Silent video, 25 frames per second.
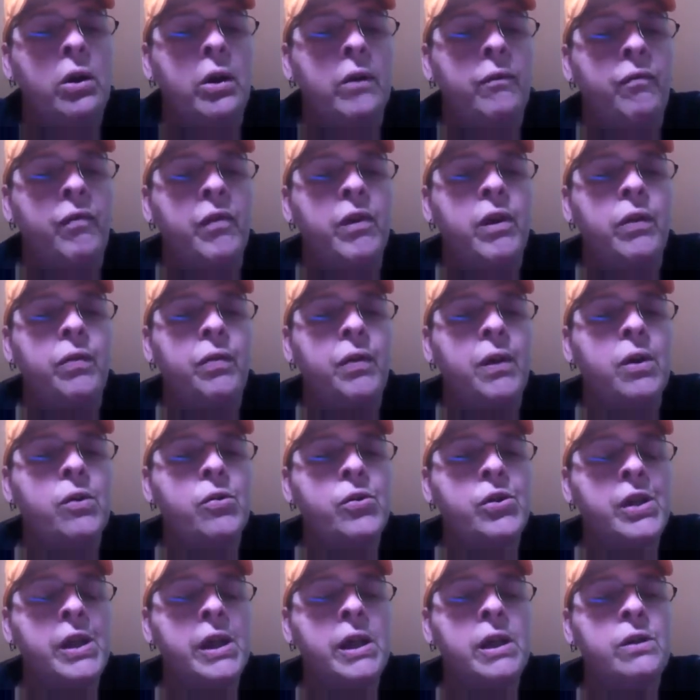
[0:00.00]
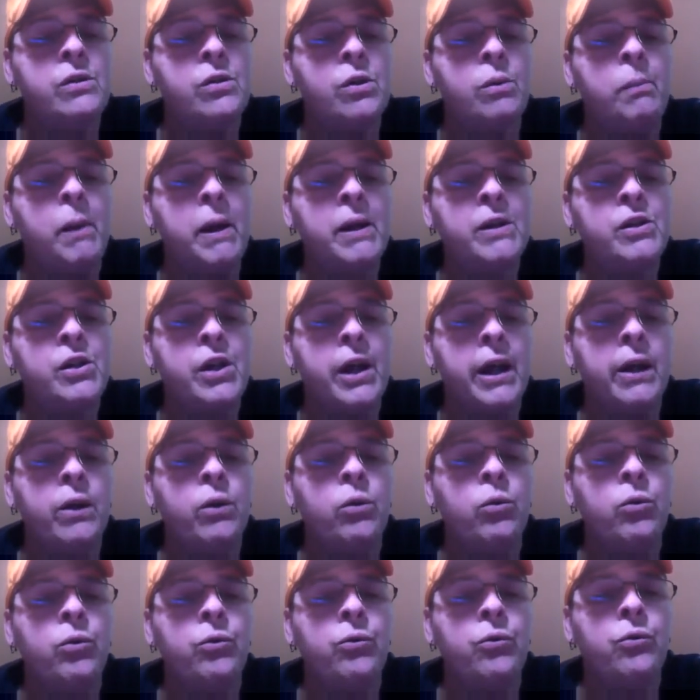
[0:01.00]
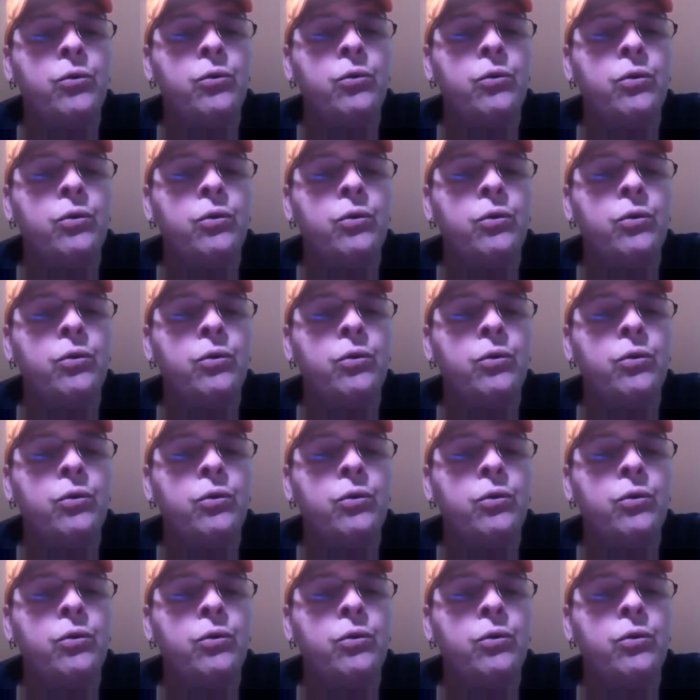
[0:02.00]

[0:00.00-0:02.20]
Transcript: If there's things on my channels